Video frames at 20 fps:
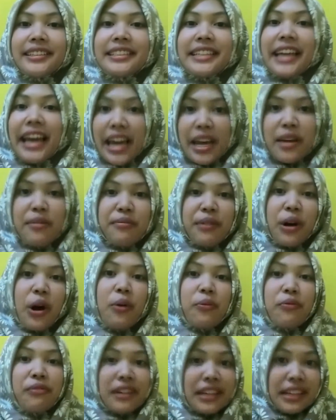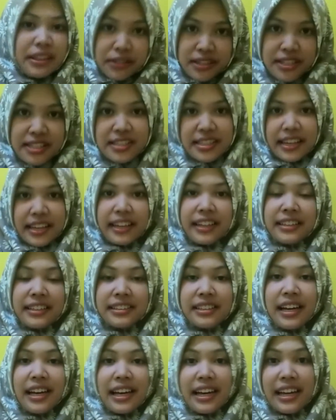The aim of linguistics
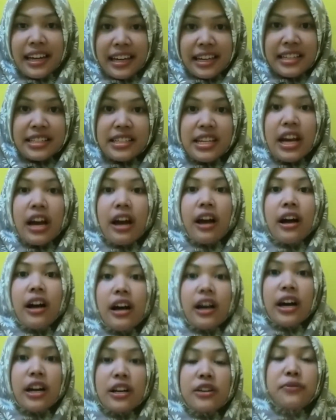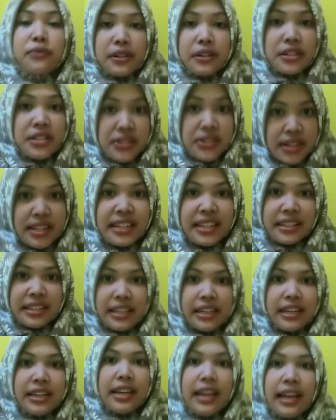is
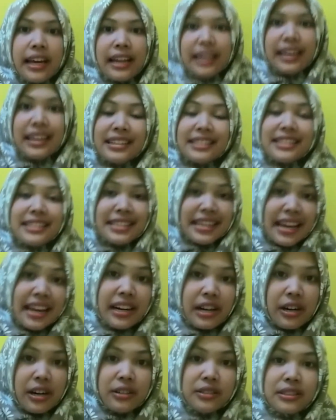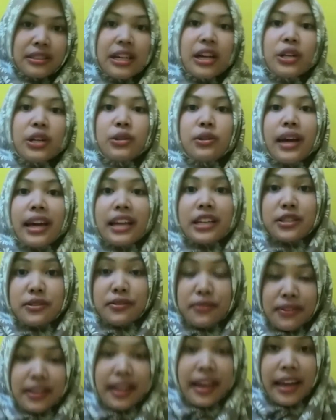universality instead of to
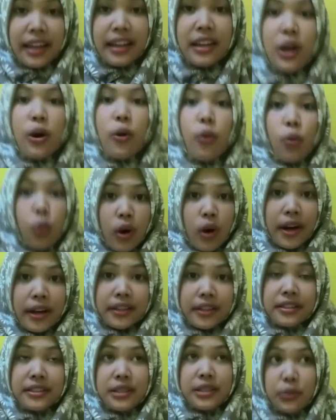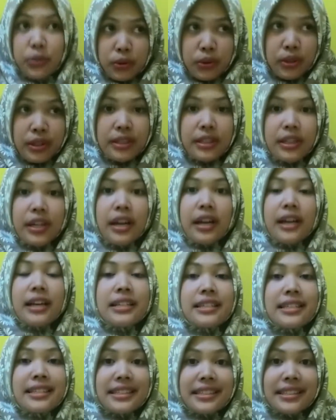explain why the world
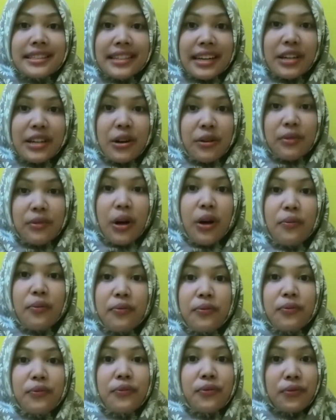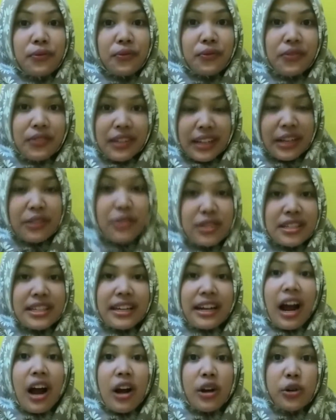setup of
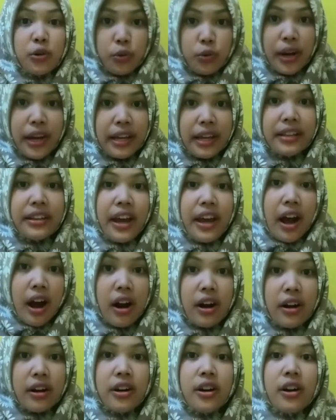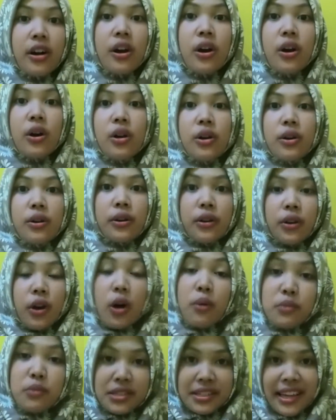linguistics are the way they are
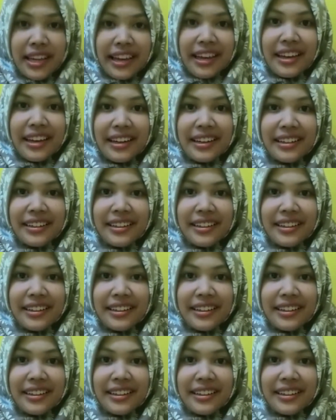complicated.